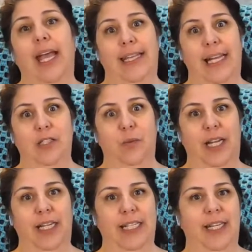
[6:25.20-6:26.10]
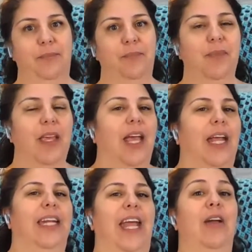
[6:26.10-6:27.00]
And that's what I did.
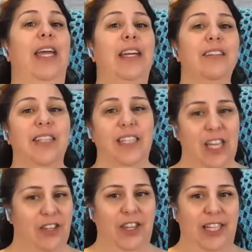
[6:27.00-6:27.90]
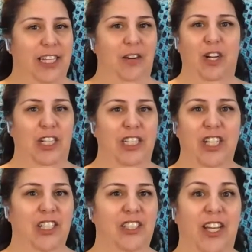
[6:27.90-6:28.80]
Now, here's another thing that I wanted to
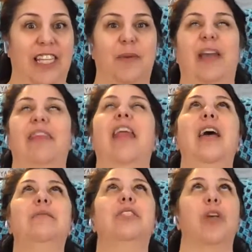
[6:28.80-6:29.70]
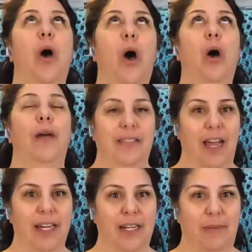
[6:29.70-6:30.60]
talk to you guys about that I'm so
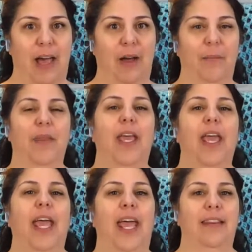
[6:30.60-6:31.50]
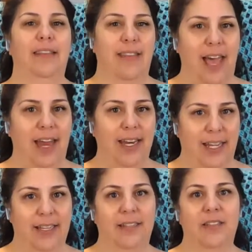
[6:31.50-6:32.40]
excited about. And that
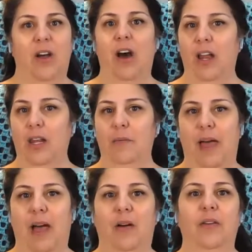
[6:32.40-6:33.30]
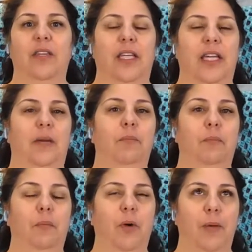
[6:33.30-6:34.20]
is all about the
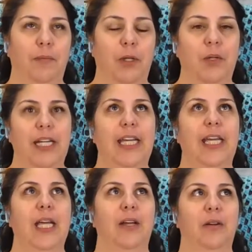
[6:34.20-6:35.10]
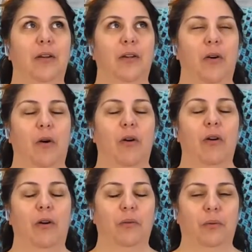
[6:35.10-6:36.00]
Community
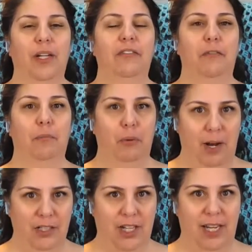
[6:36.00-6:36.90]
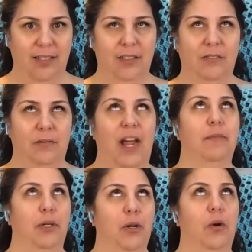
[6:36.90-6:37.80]
Coral Reef Project,
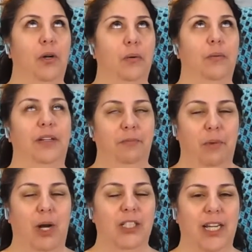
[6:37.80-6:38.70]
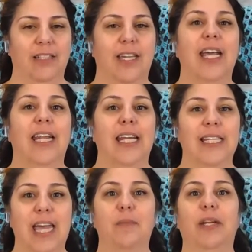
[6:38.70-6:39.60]
Fiber Coral Reef Project,
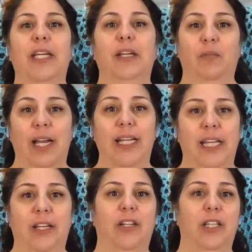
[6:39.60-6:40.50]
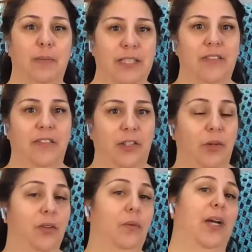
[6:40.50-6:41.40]
that's happening right here in the Pacific
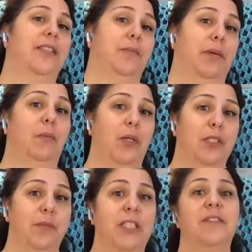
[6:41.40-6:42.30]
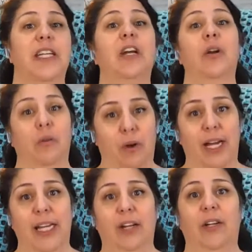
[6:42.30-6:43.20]
Northwest, to be more specific,
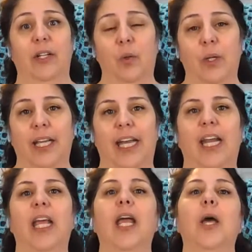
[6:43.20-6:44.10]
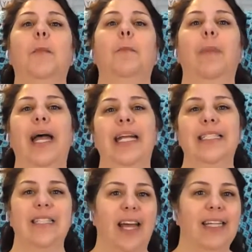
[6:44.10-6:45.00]
right here in Oregon. But
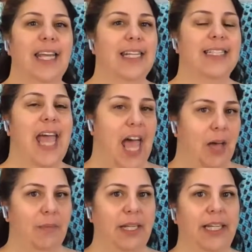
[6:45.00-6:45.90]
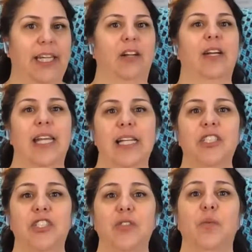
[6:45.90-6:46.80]
it's not that it's happening here,
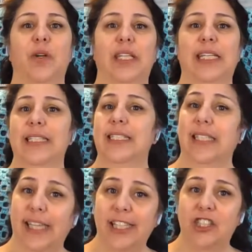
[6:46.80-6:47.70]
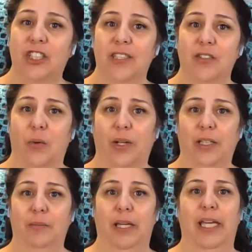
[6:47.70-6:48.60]
that's just where the installation is
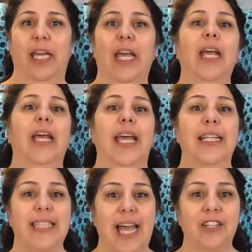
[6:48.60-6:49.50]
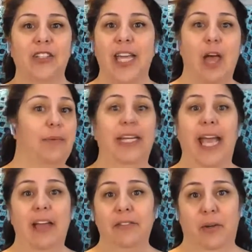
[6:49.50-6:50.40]
going to be. It's actually
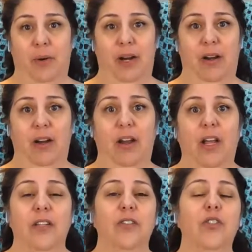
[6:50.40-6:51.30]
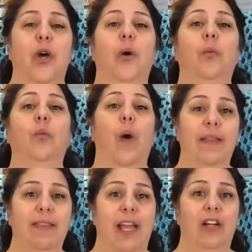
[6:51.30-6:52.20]
happening everywhere. So,
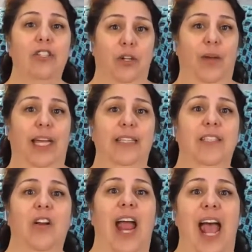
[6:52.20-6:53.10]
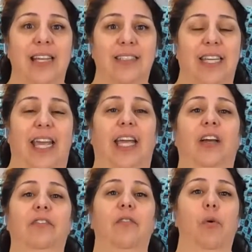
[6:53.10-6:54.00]
what they're doing is they're
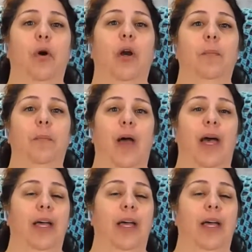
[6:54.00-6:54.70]
asking for